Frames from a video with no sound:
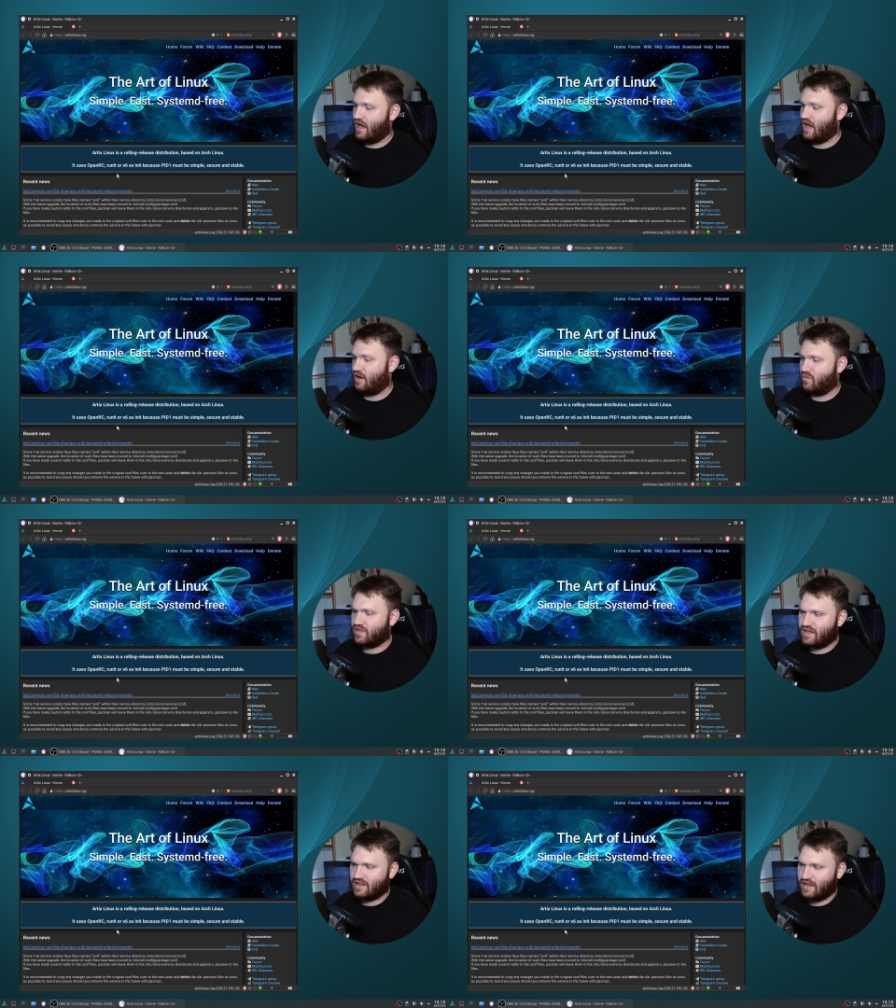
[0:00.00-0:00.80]
Uh,
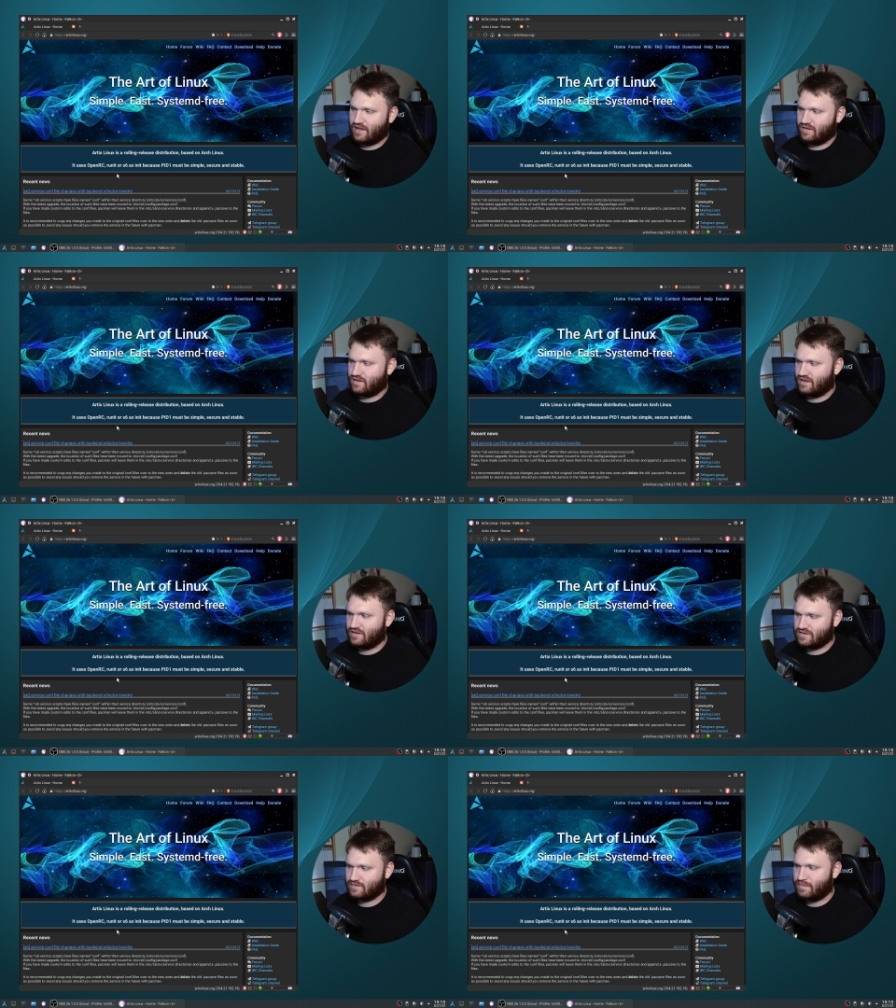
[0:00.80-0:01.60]
one thing that
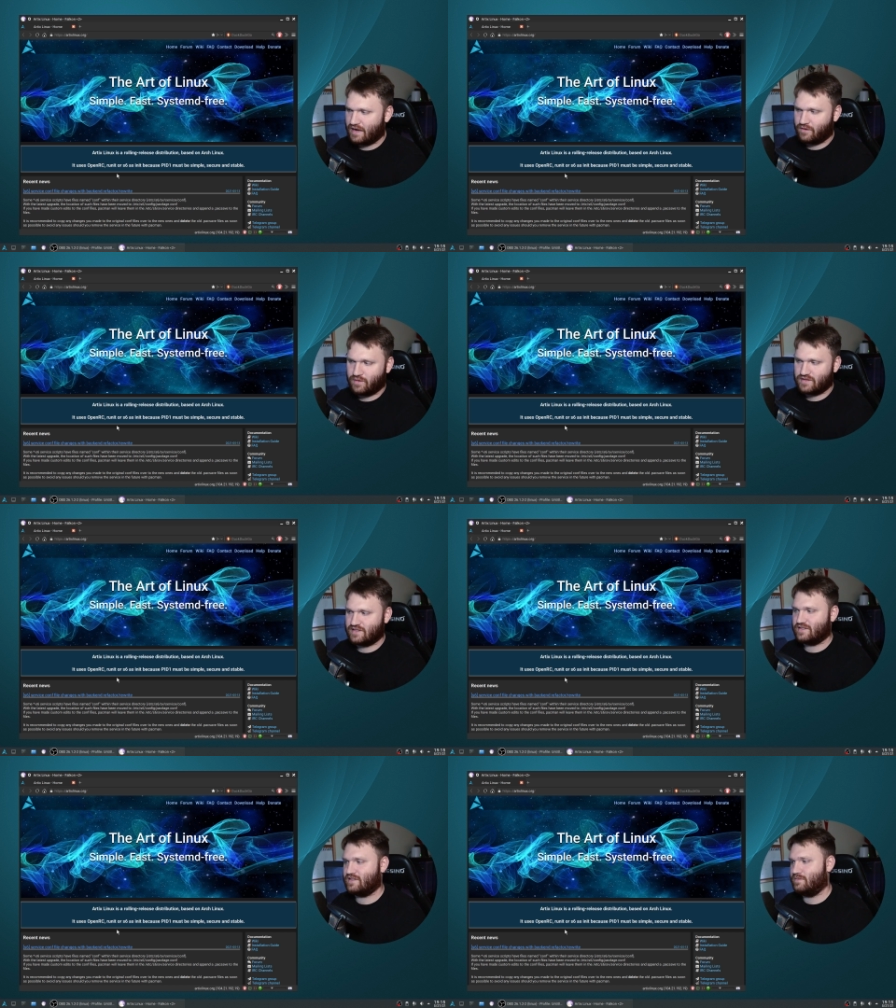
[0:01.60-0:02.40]
is better with
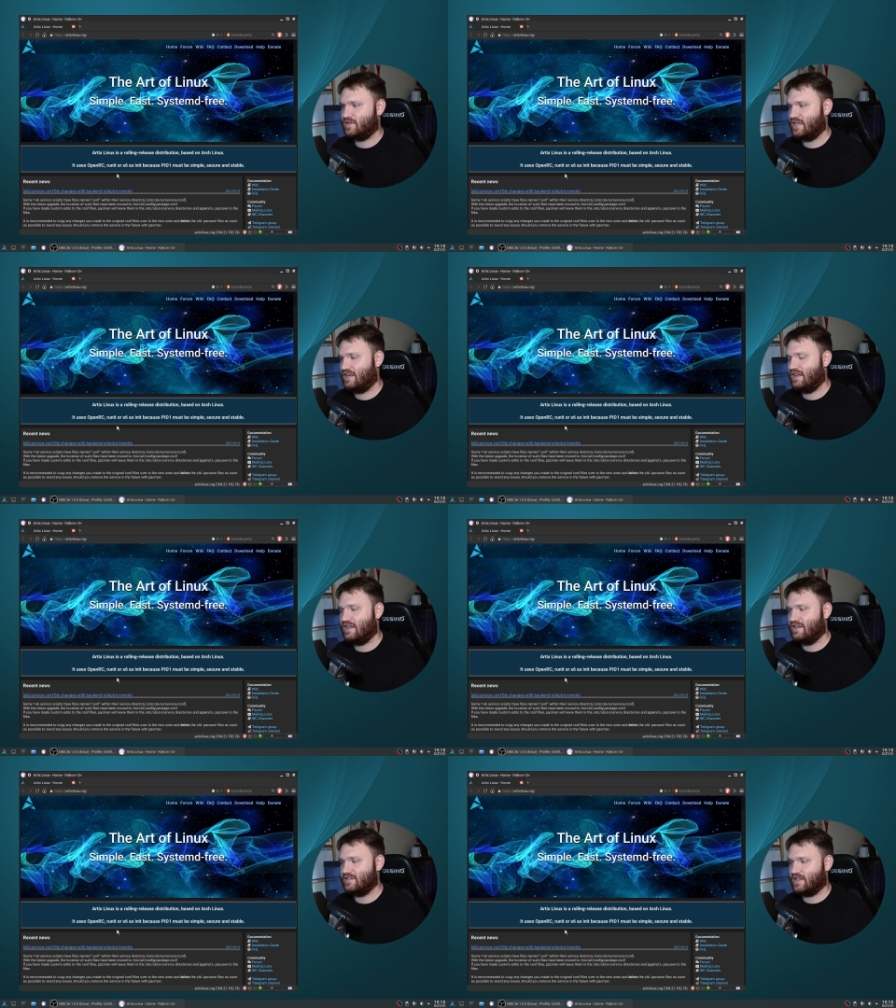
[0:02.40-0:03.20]
Systemd
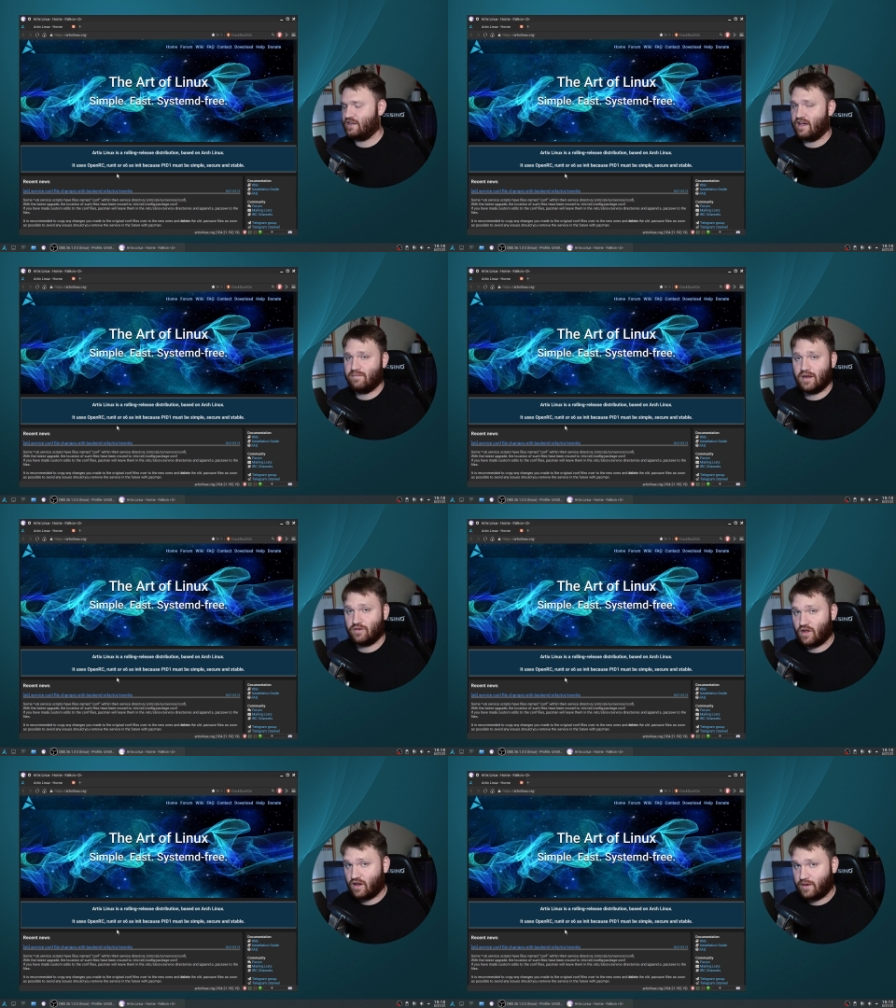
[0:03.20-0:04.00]
is that you have
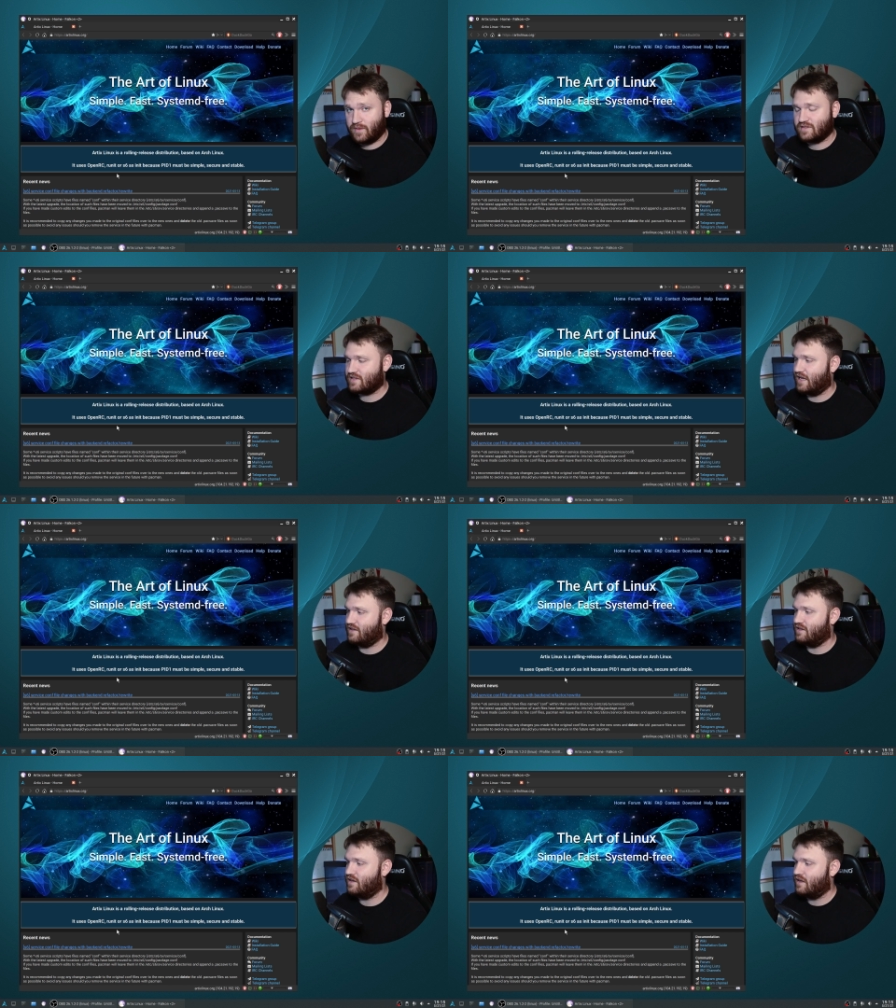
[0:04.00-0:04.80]
better documents,
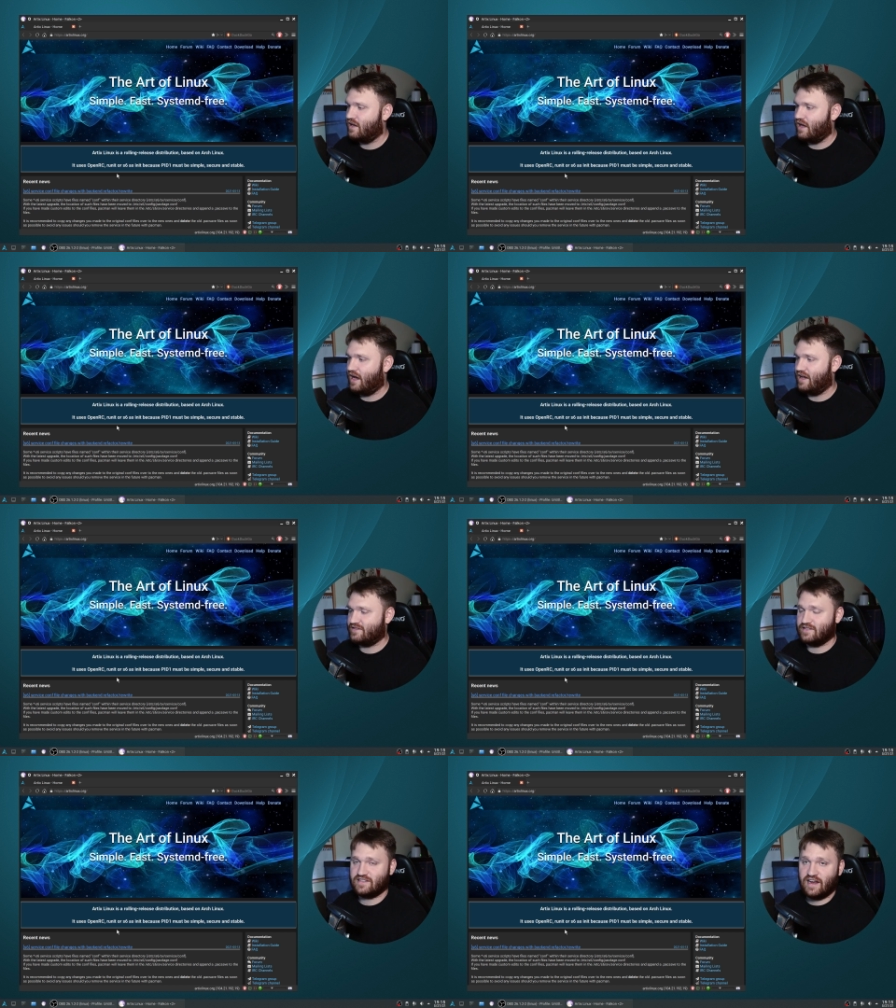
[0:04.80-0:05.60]
and uh,
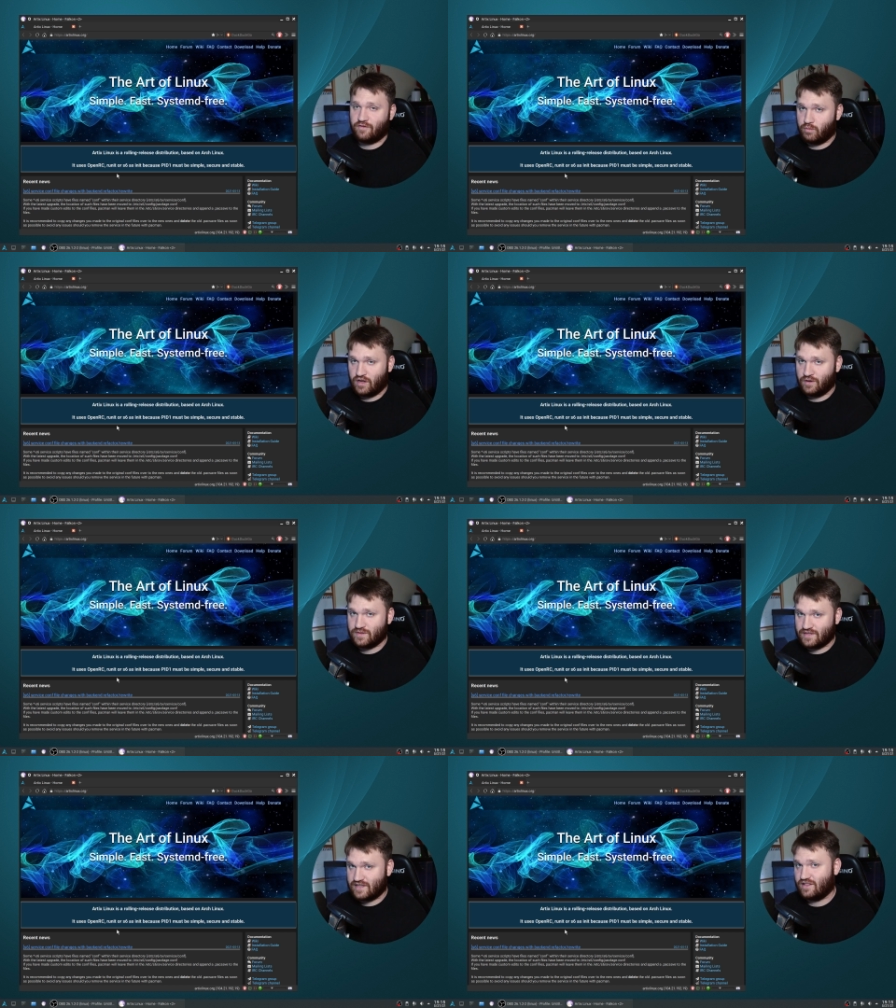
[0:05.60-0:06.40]
since everybody
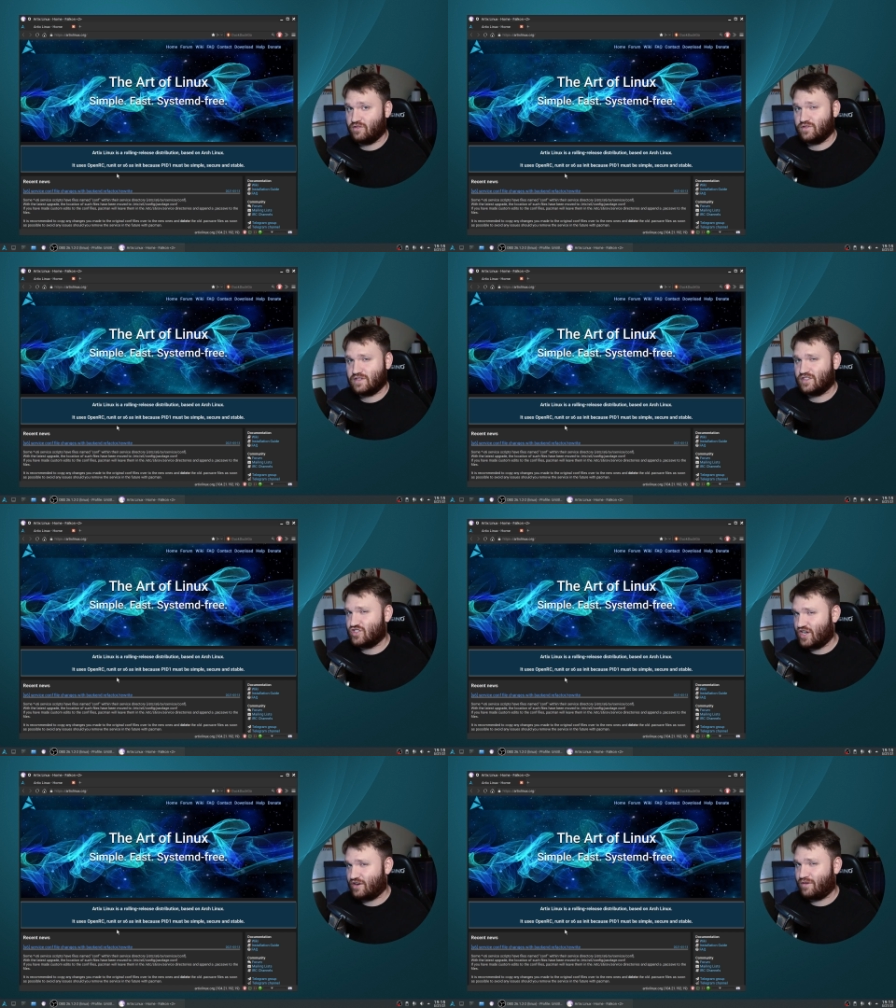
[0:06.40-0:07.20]
uses it, there's
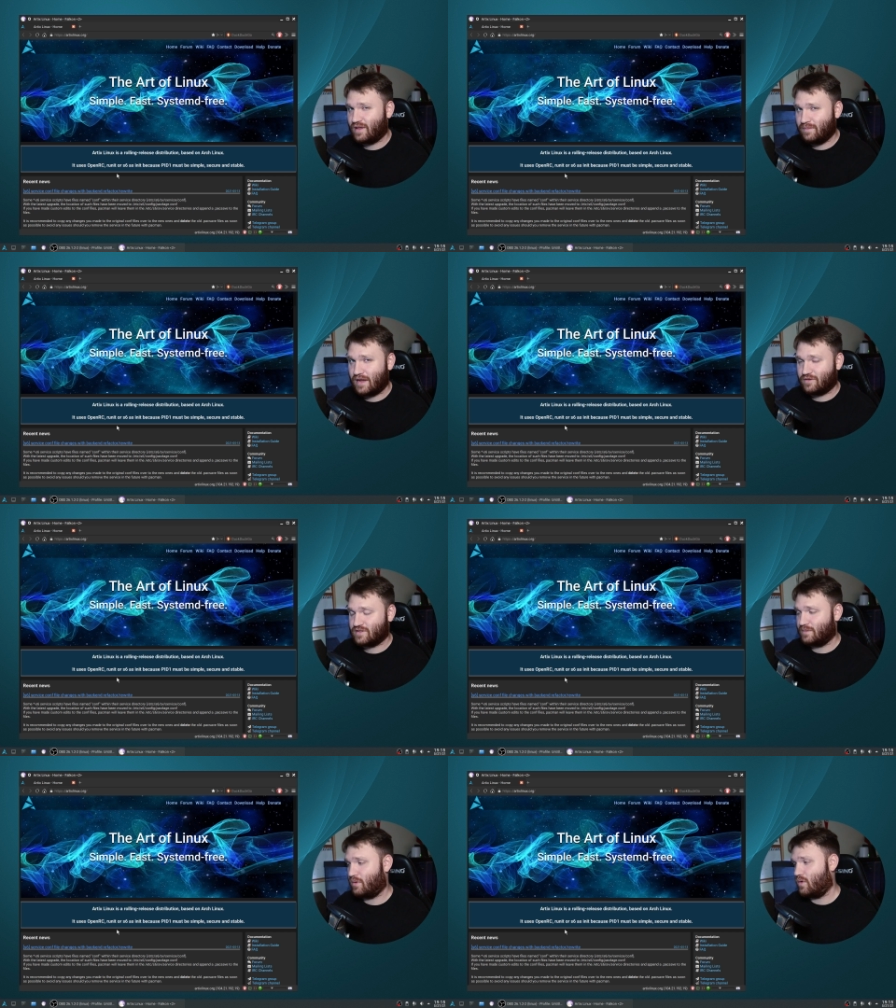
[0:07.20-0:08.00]
generally better
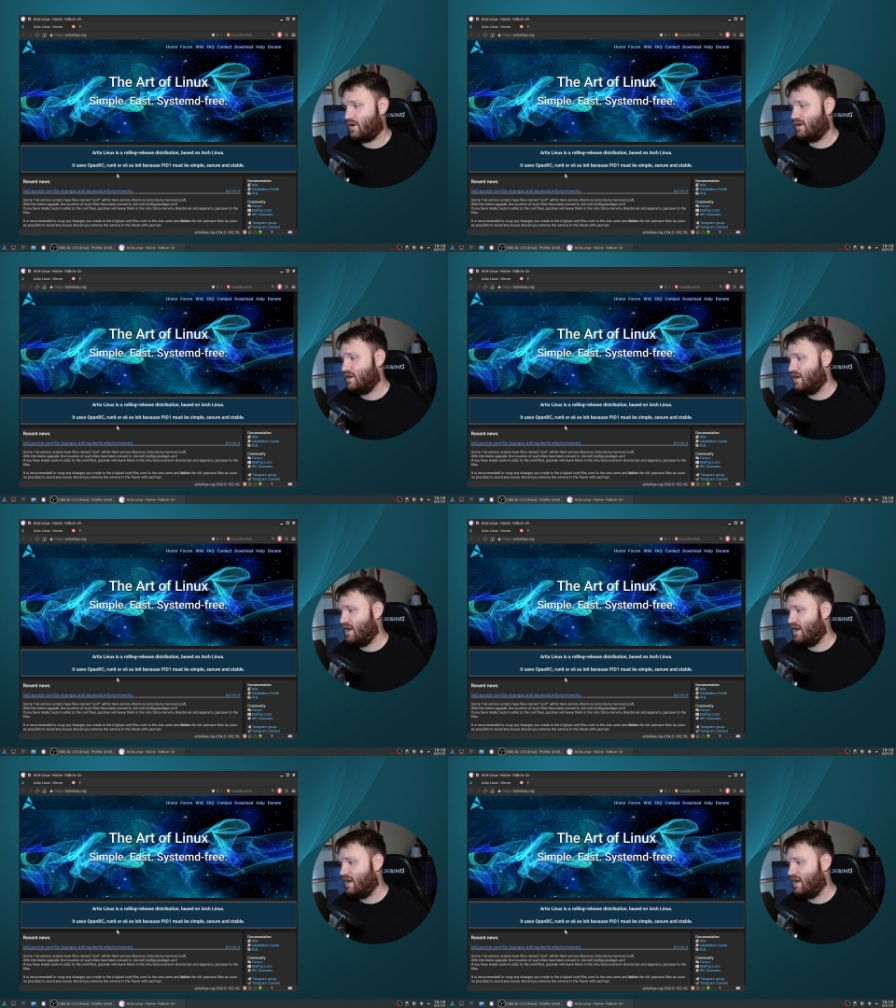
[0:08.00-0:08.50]
support,